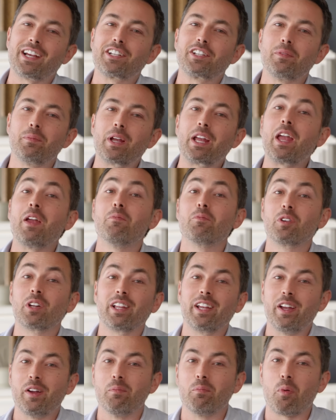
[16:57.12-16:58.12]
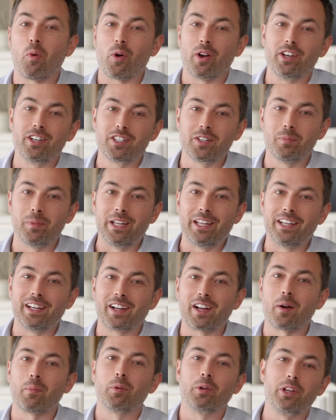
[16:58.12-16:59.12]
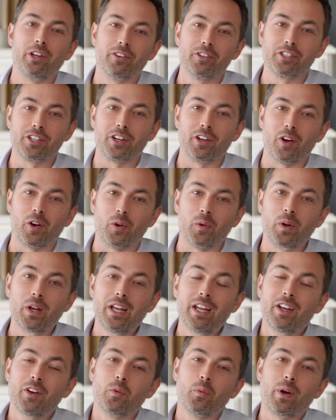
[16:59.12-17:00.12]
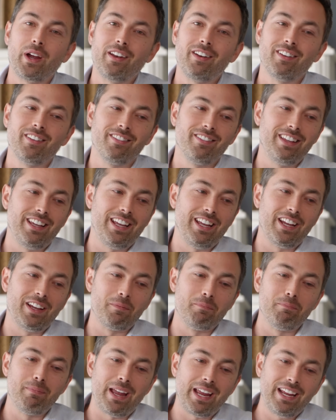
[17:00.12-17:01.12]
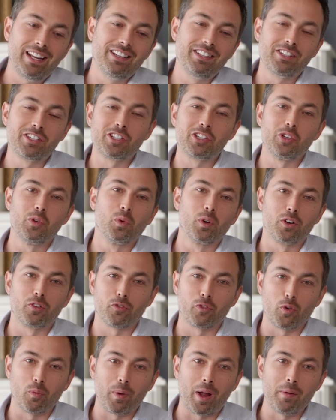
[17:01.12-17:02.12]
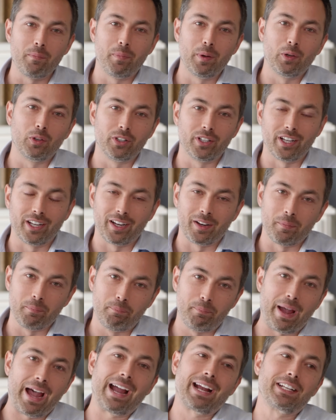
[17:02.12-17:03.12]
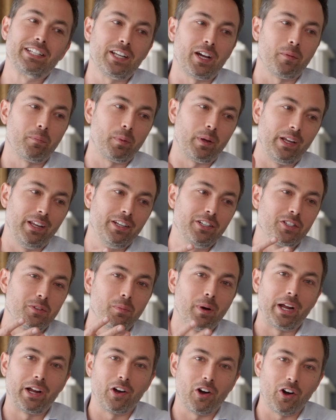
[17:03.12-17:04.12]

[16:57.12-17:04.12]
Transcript: actually became really important to me a couple years ago when the main sewer for my building backed up into my